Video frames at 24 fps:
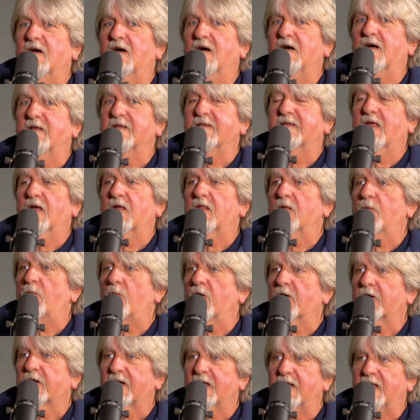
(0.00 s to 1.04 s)

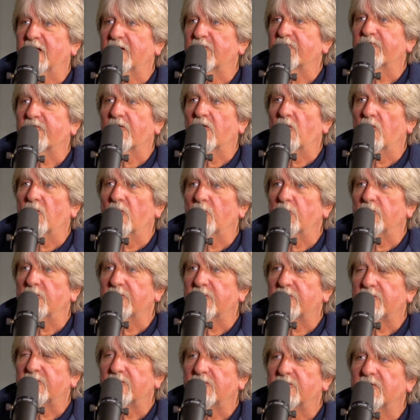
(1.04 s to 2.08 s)
telemarketing
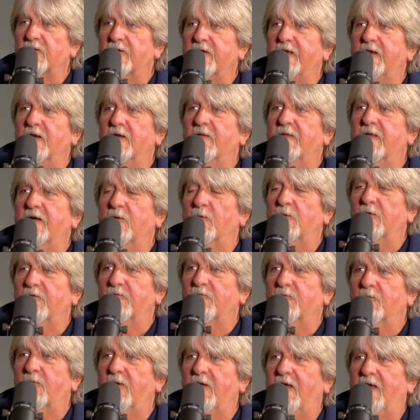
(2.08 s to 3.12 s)
firms, that
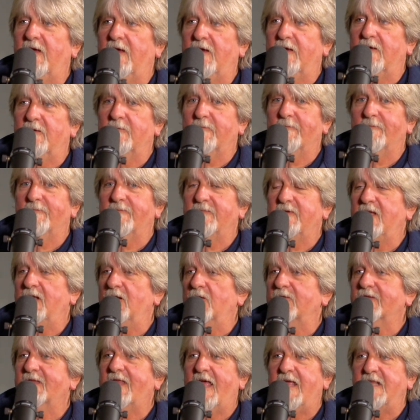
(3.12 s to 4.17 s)
we've paid,
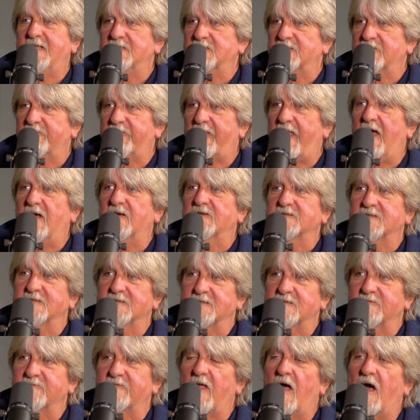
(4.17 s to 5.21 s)
tens of thousands
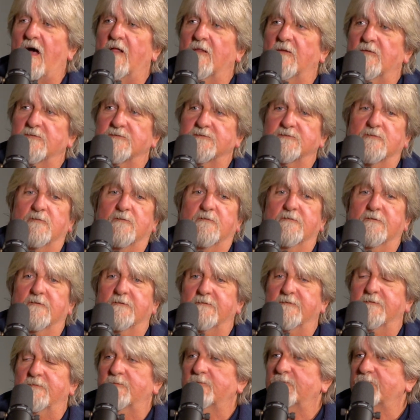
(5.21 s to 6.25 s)
of dollars over
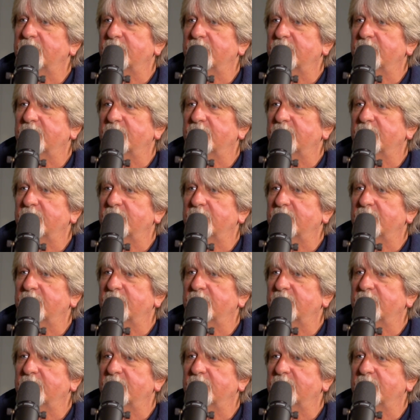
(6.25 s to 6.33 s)
the,